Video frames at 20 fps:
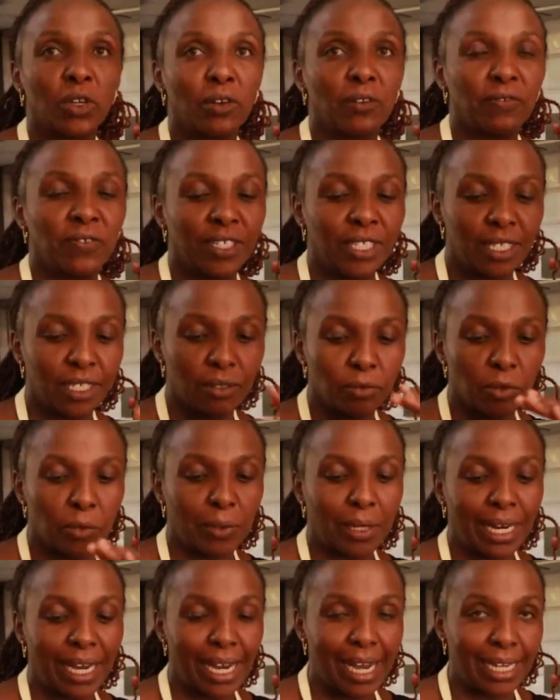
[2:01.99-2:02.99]
all of it. We
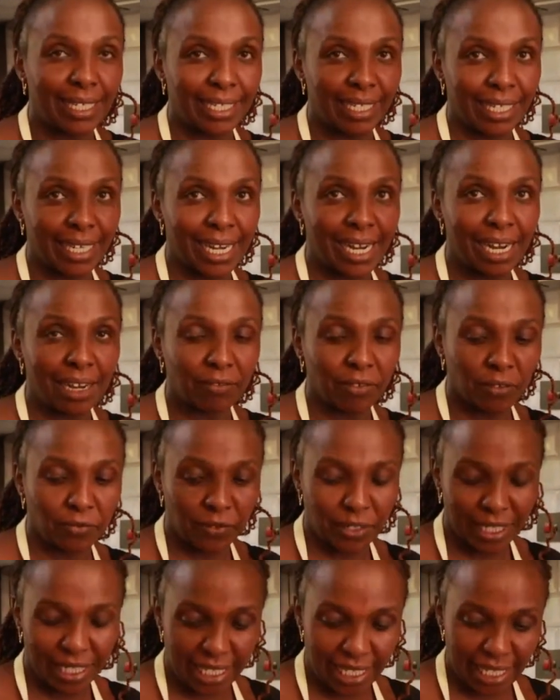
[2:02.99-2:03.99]
will take half
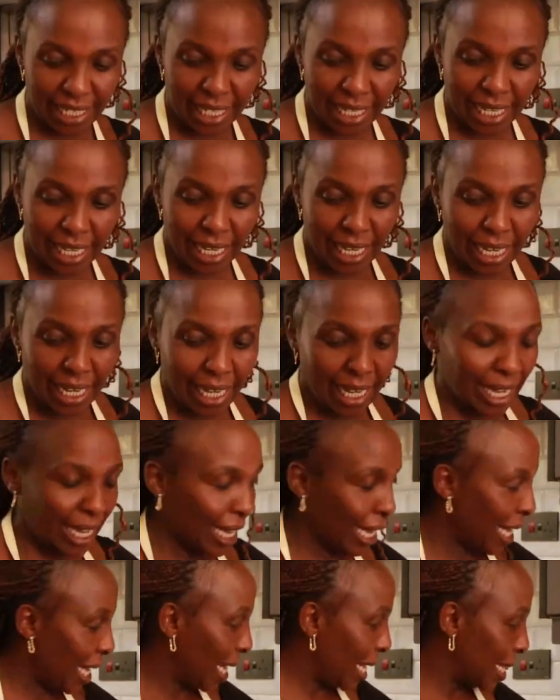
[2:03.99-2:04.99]
of it.
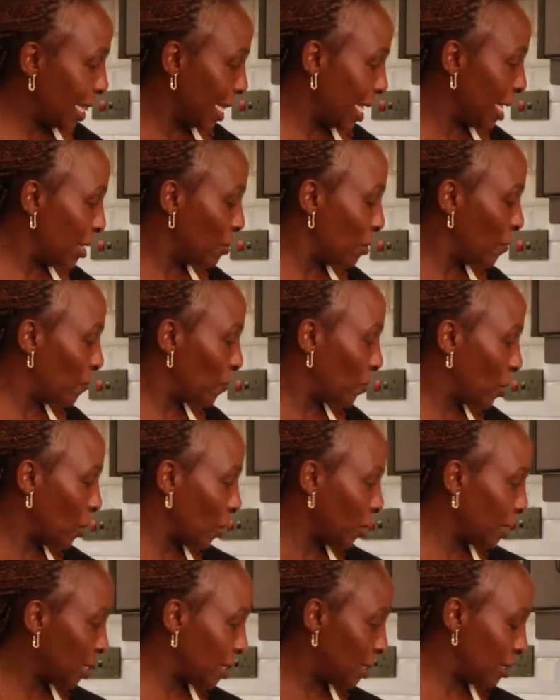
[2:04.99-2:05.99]
And then we've
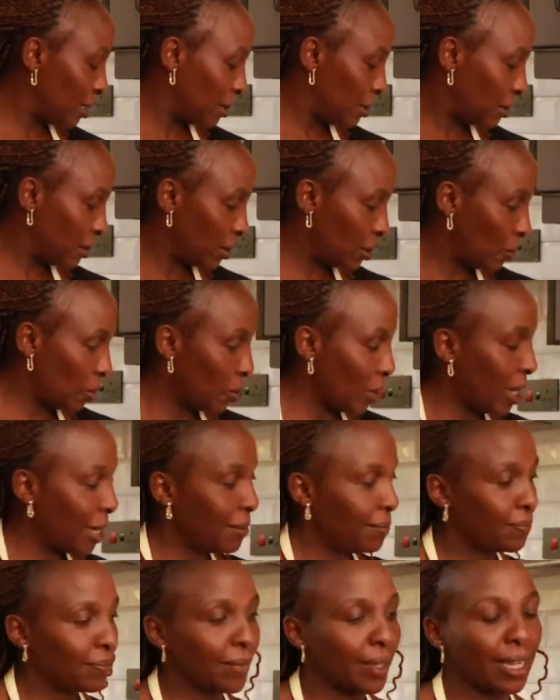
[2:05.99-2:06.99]
got your
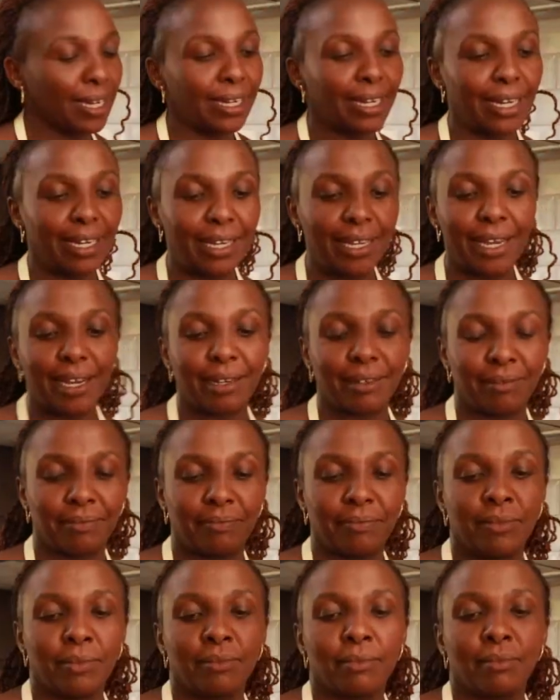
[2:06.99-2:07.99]
dania.
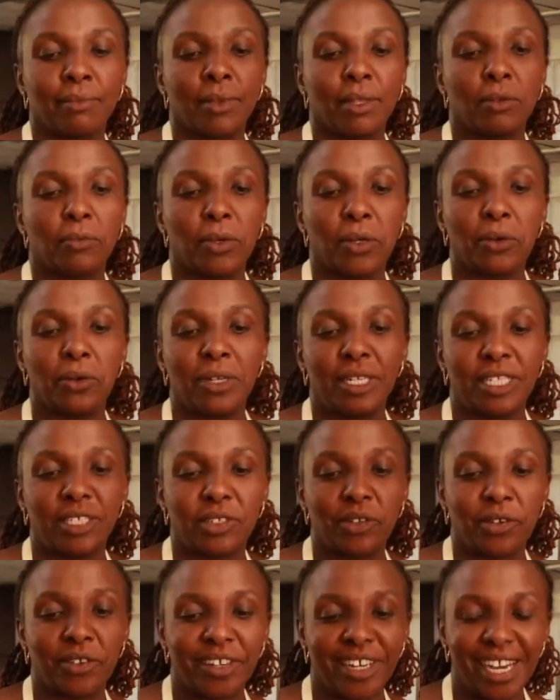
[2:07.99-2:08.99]
We call
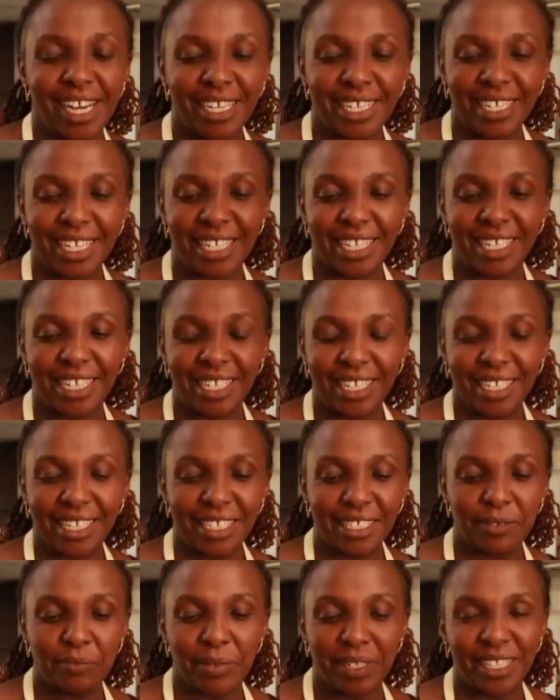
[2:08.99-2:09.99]
it coriander in
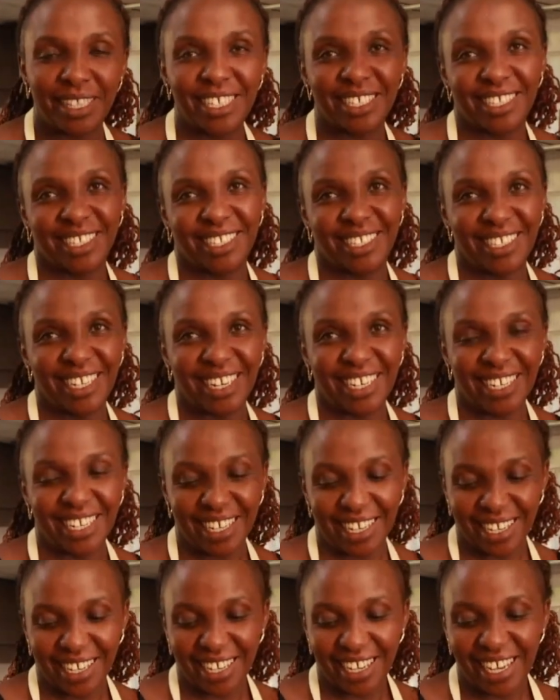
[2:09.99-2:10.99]
English, but this is
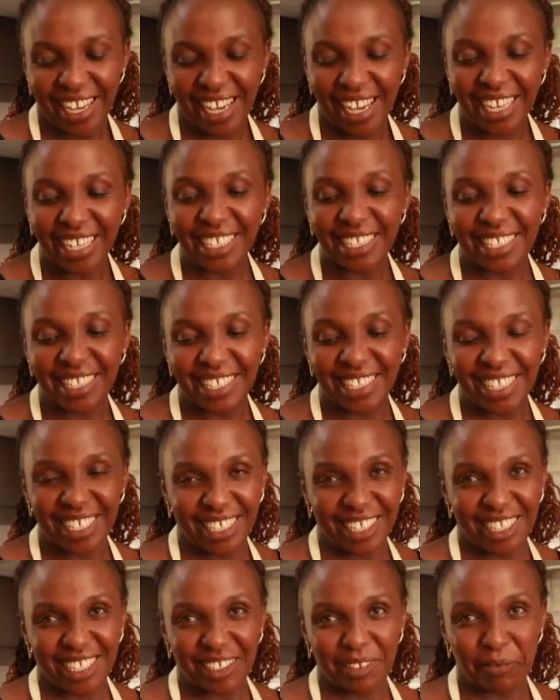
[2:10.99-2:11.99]
dania. And it's
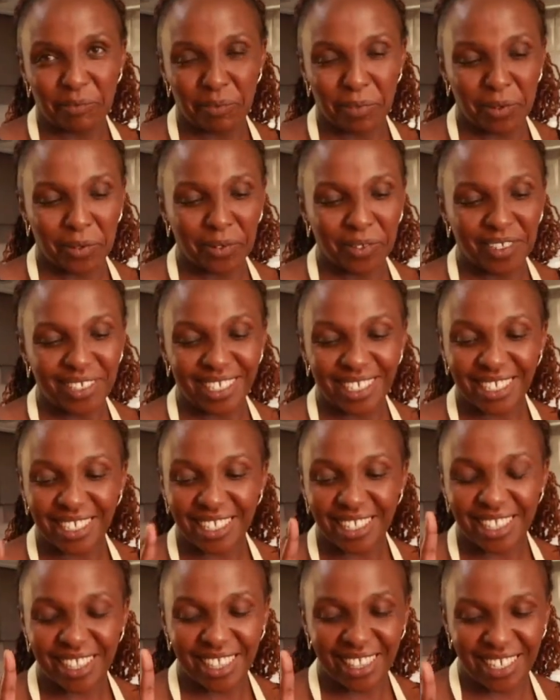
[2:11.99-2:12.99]
this simple.
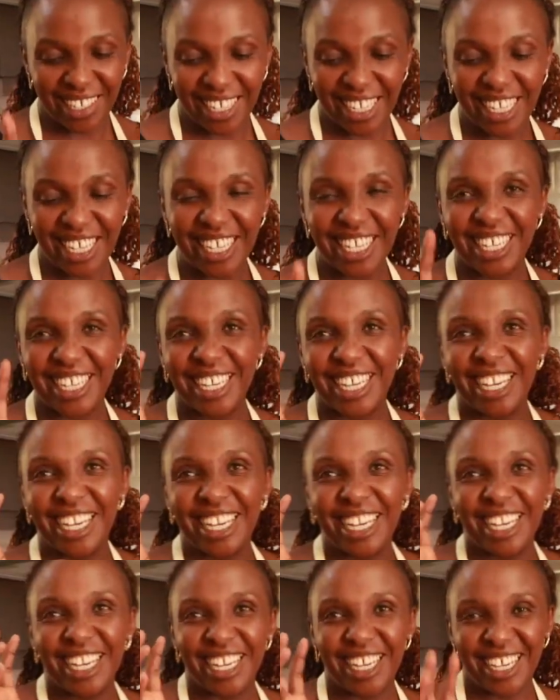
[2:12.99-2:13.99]
Just 3
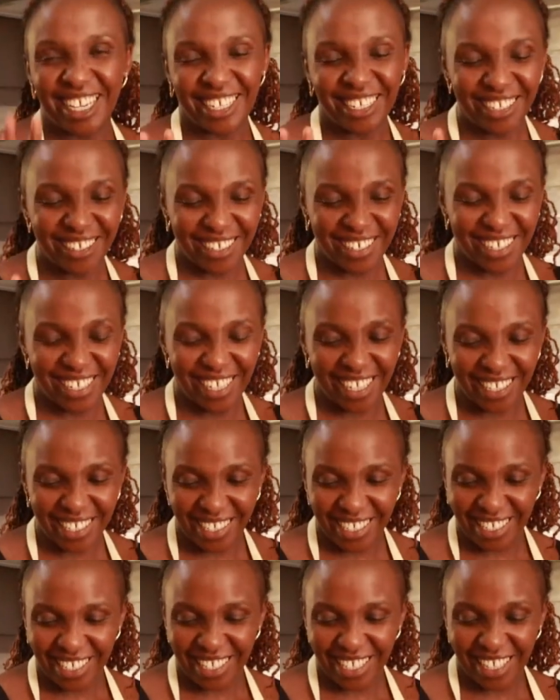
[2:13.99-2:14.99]

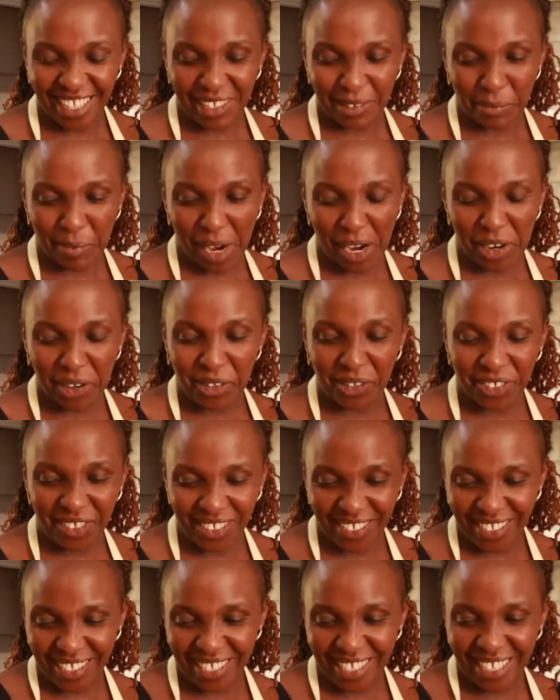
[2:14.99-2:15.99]
ingredients: the
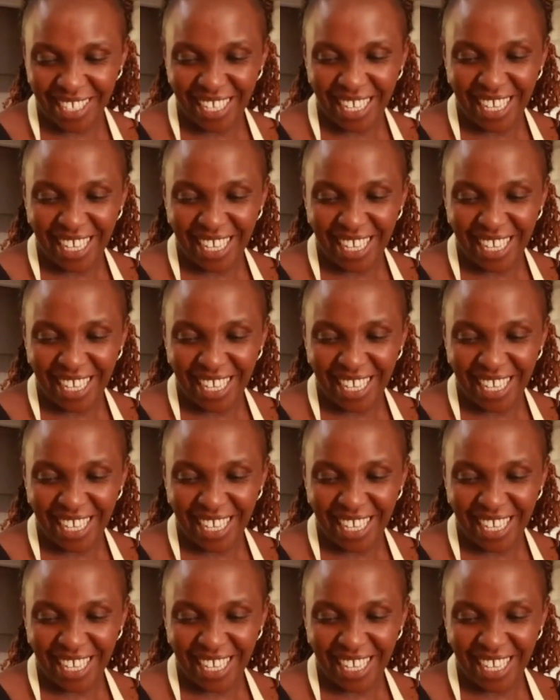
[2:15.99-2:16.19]
mangoes,